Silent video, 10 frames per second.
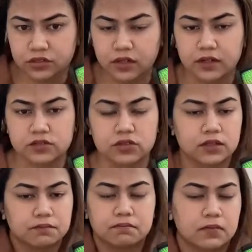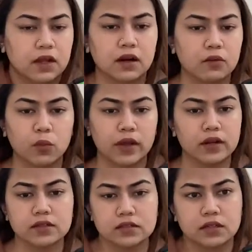industry. There are
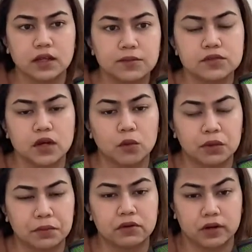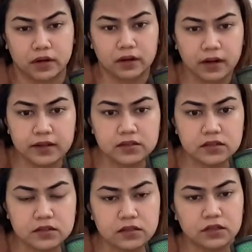various names how people recognize
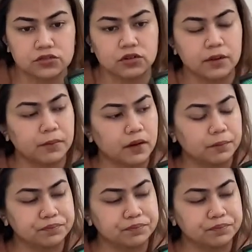this industry, but